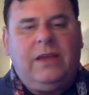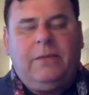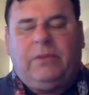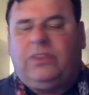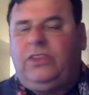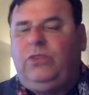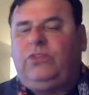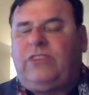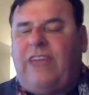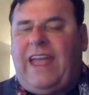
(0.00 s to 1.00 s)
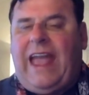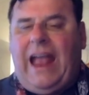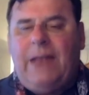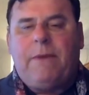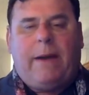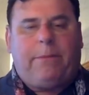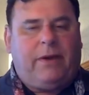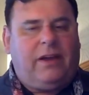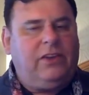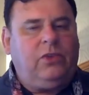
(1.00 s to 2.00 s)
But you say el
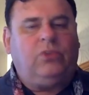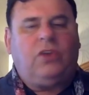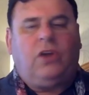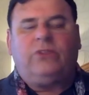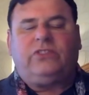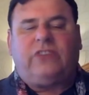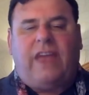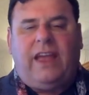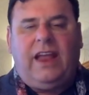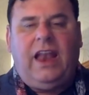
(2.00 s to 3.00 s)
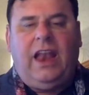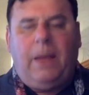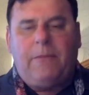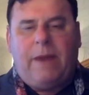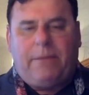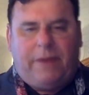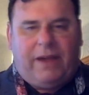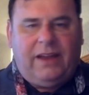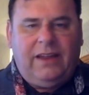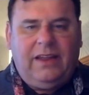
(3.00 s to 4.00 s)
mapa, you don't say la mapa.
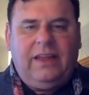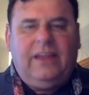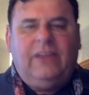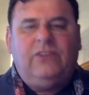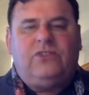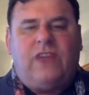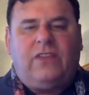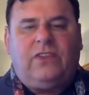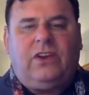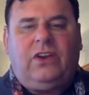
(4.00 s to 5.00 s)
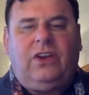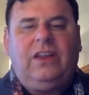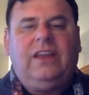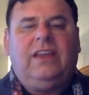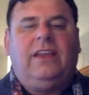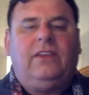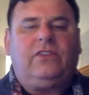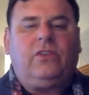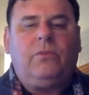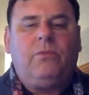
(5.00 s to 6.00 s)
Gender
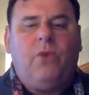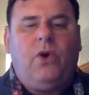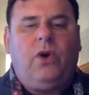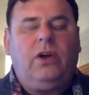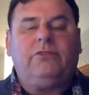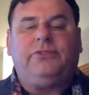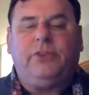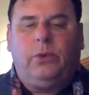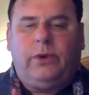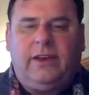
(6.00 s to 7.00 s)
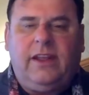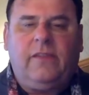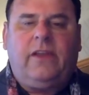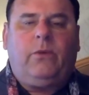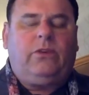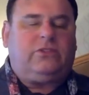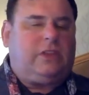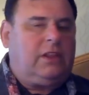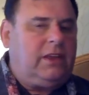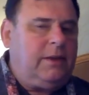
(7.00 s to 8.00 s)
is more fluid
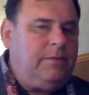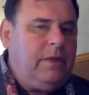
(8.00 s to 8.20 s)
linguistically.